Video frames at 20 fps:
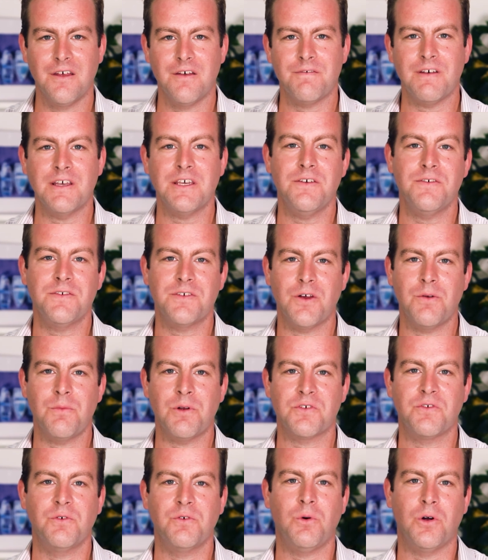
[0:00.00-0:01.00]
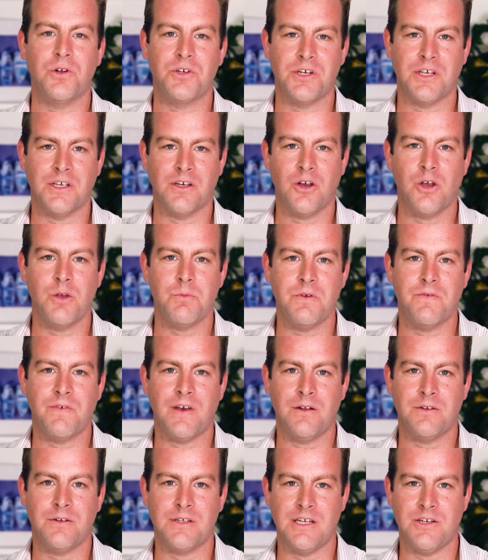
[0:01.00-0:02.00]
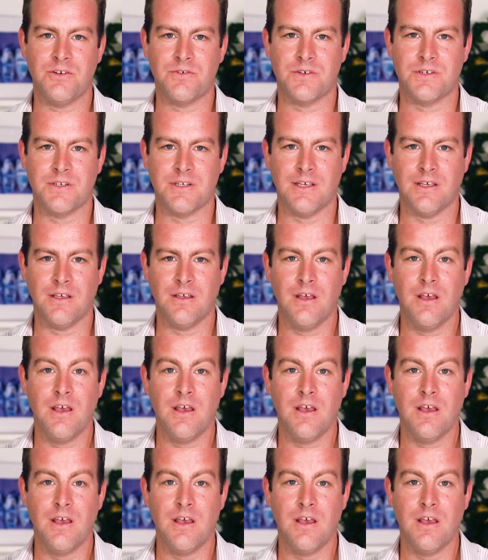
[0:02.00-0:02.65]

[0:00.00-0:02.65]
Thank you so much for watching. I hope you found it interesting.